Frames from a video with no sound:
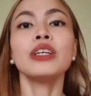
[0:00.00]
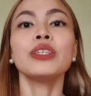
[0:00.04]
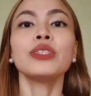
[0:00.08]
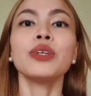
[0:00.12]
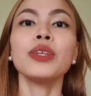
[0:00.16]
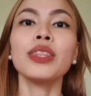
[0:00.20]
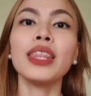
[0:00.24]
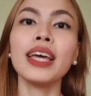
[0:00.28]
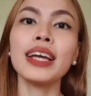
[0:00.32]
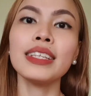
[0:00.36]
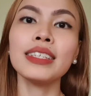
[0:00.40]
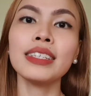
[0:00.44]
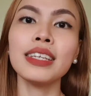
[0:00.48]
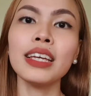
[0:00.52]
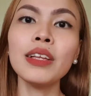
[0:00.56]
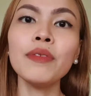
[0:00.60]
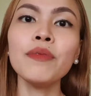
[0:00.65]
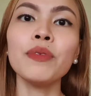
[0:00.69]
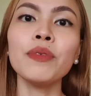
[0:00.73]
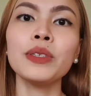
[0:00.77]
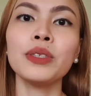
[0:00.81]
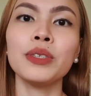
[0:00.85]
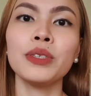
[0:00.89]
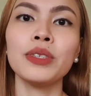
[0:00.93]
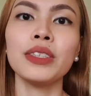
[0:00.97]
So that's
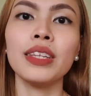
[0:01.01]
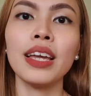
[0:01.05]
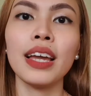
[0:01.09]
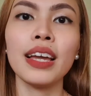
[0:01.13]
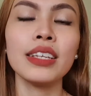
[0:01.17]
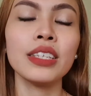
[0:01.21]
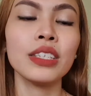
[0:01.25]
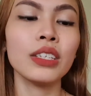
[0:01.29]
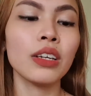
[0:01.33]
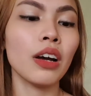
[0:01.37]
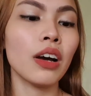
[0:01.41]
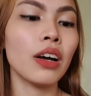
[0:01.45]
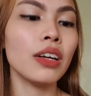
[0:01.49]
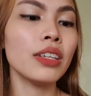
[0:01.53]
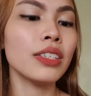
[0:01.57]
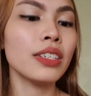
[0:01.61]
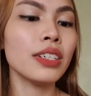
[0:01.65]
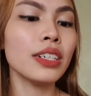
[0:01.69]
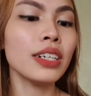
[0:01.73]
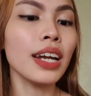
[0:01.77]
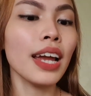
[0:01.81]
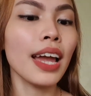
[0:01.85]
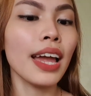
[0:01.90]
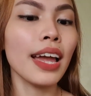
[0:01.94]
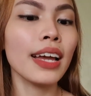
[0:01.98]
it for today's
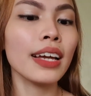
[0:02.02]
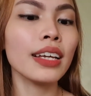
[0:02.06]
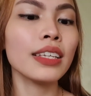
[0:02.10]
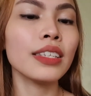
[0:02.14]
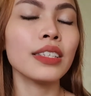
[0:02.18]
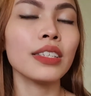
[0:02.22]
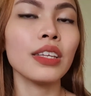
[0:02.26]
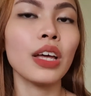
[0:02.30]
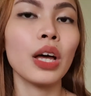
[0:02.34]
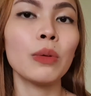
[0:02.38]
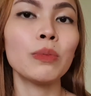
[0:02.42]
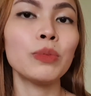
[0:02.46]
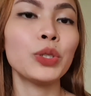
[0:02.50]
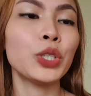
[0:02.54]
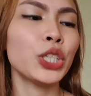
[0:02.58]
CosRx